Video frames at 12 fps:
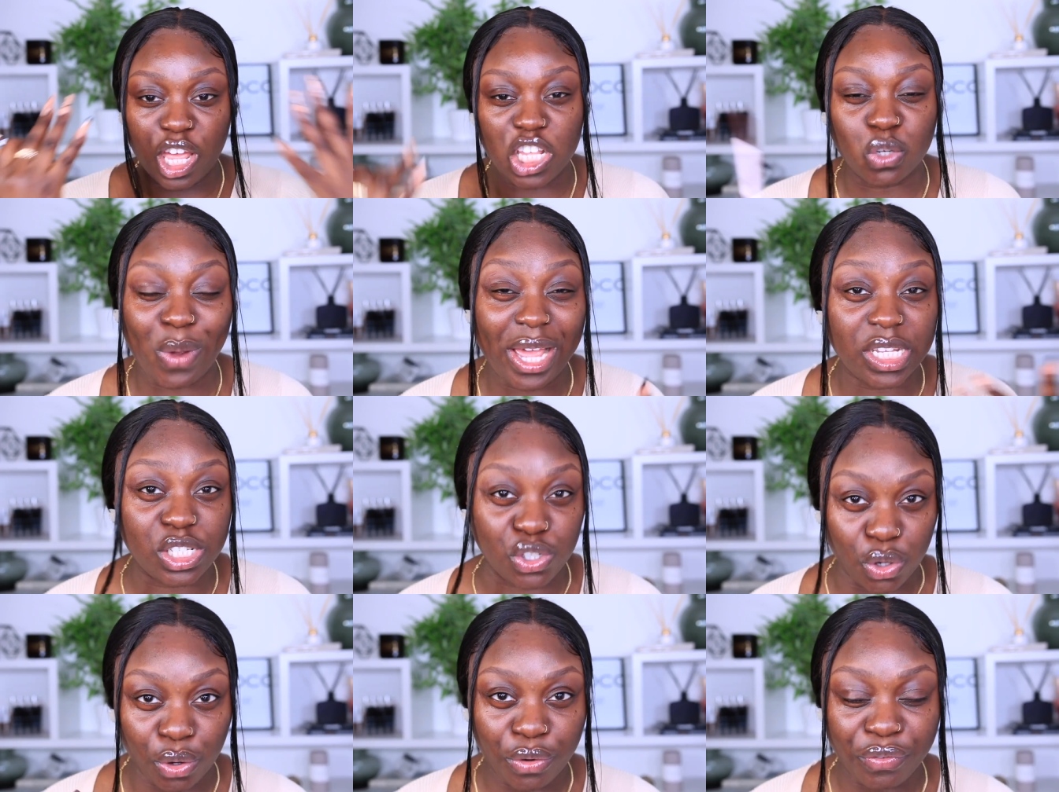it's quite
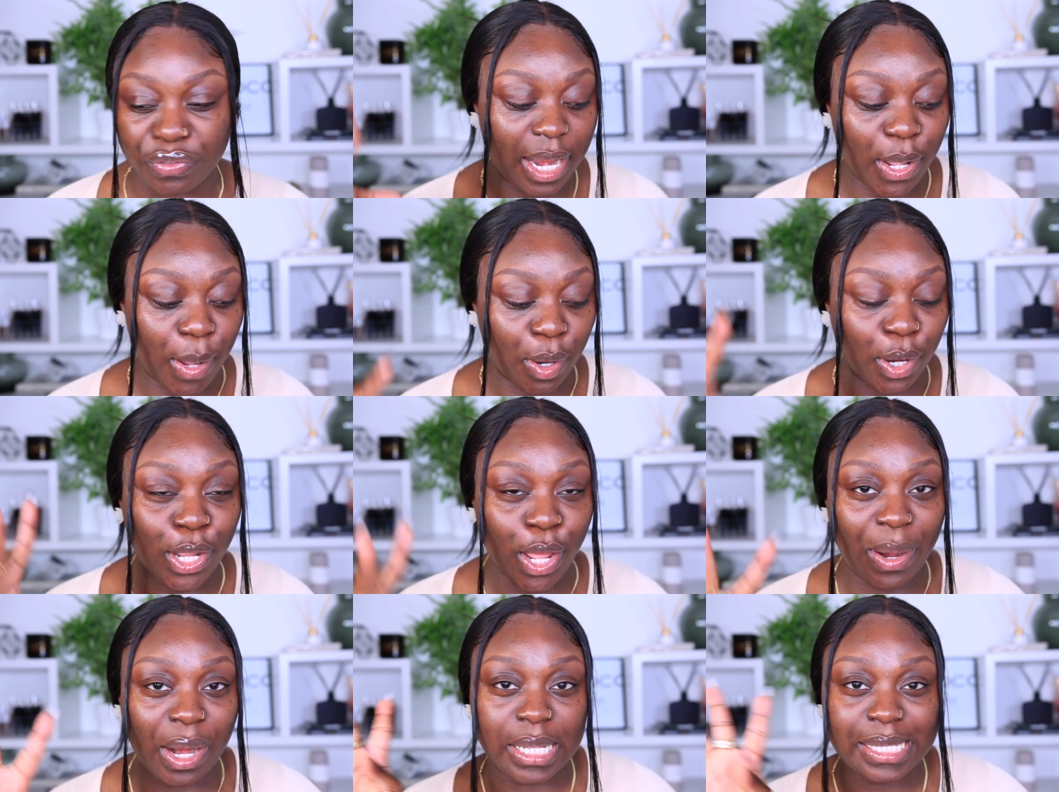soft and then i'm gonna go
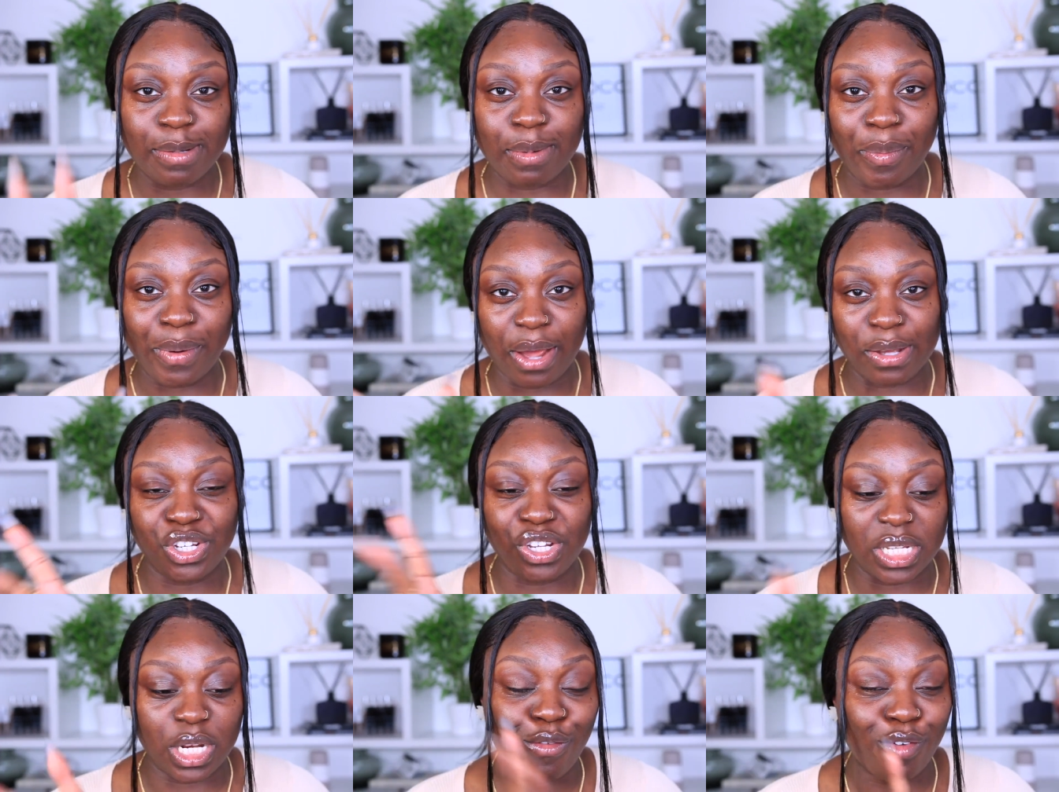and conceal my brows
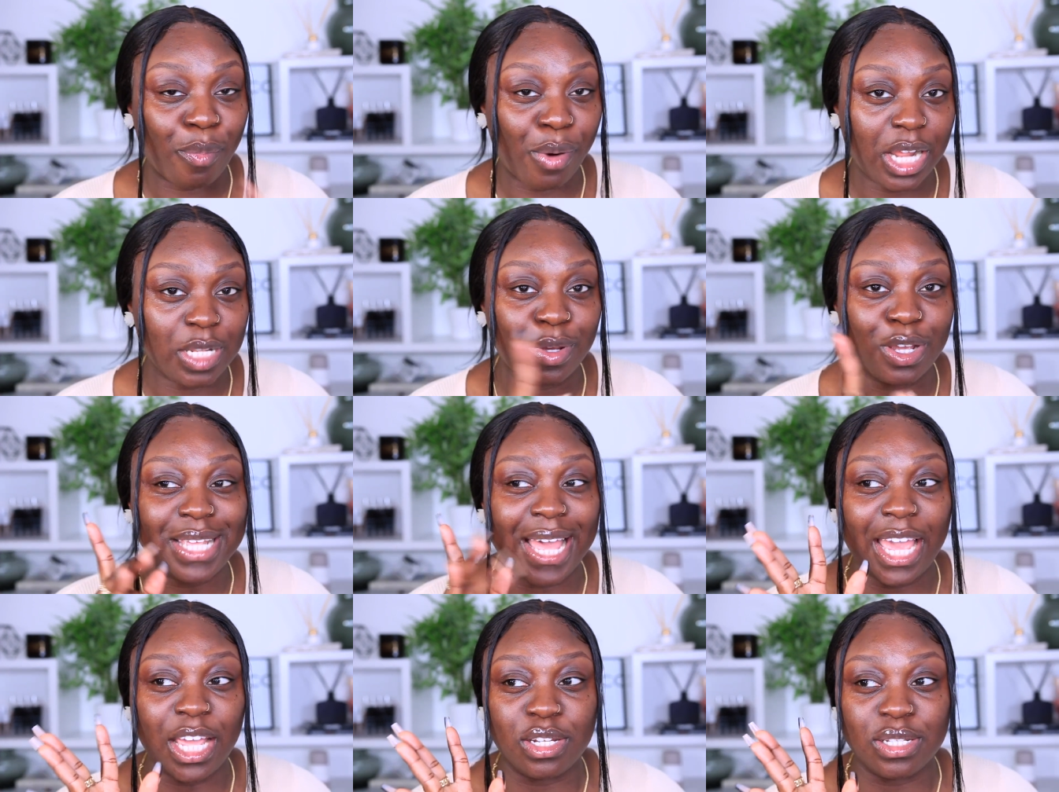using other products because
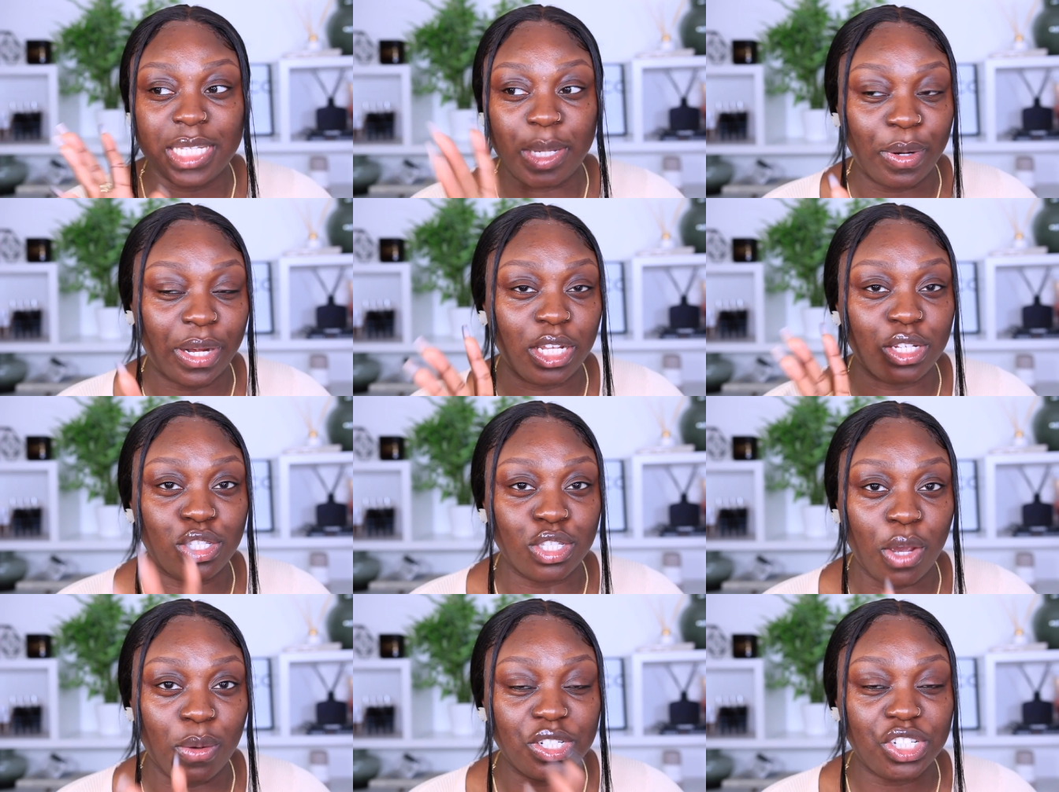i typically
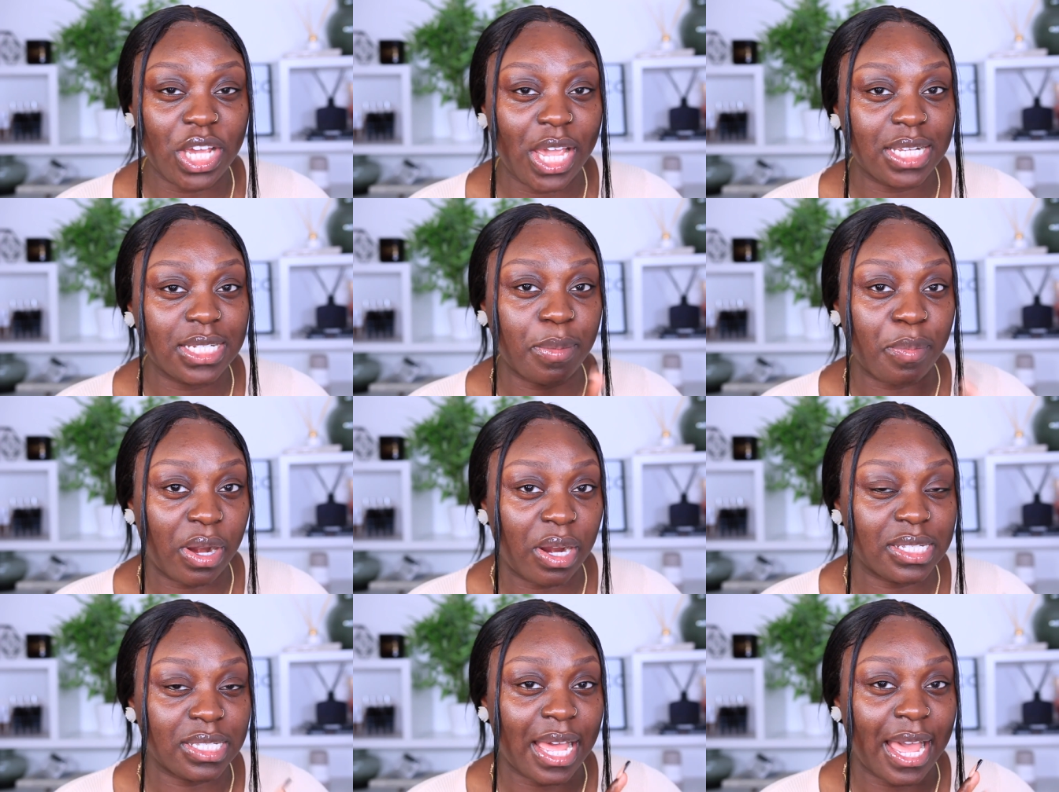don't change the
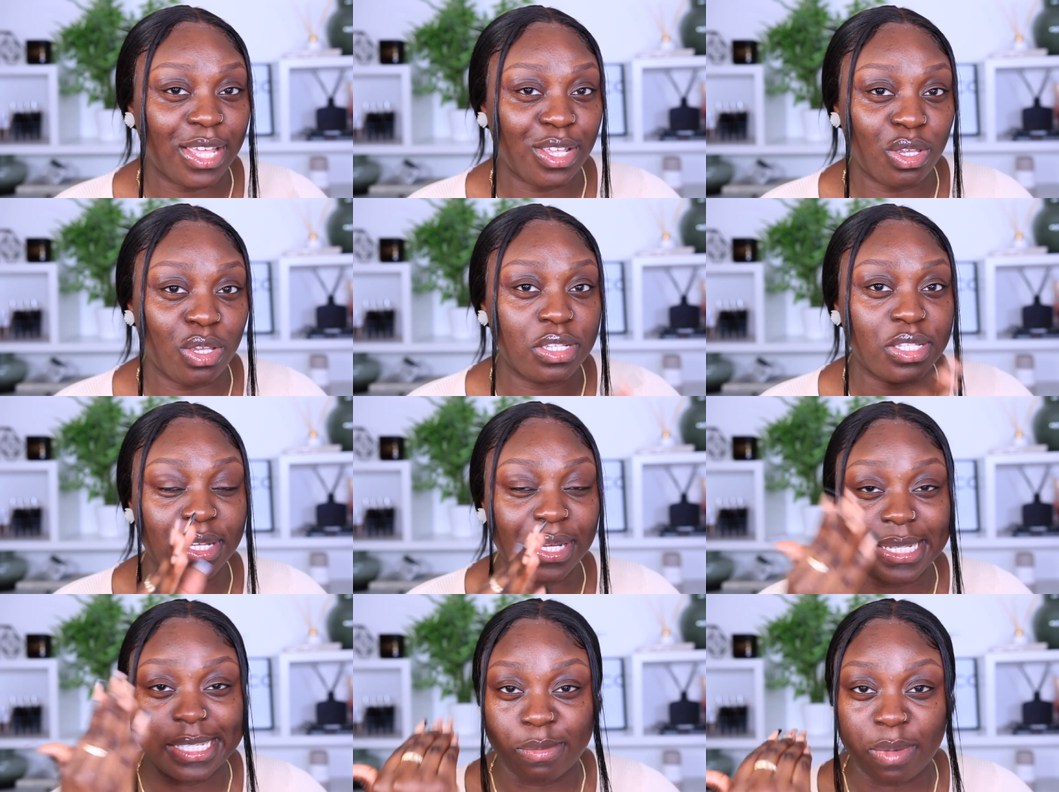products that i use to
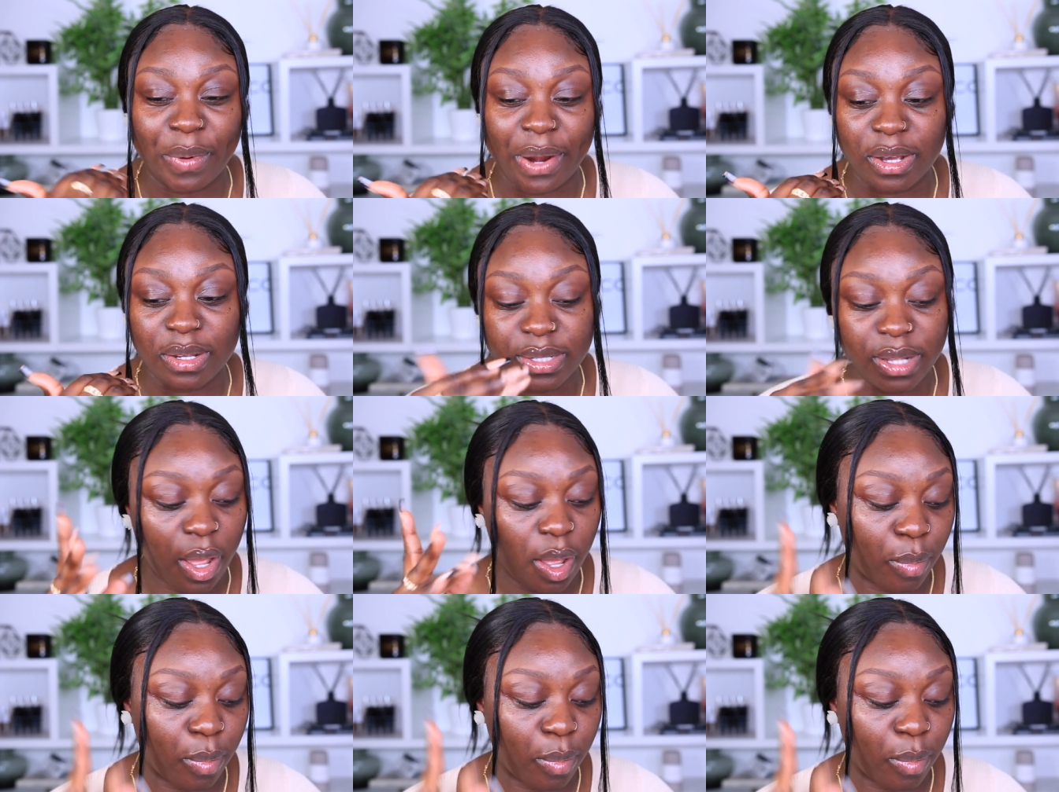conceal my brows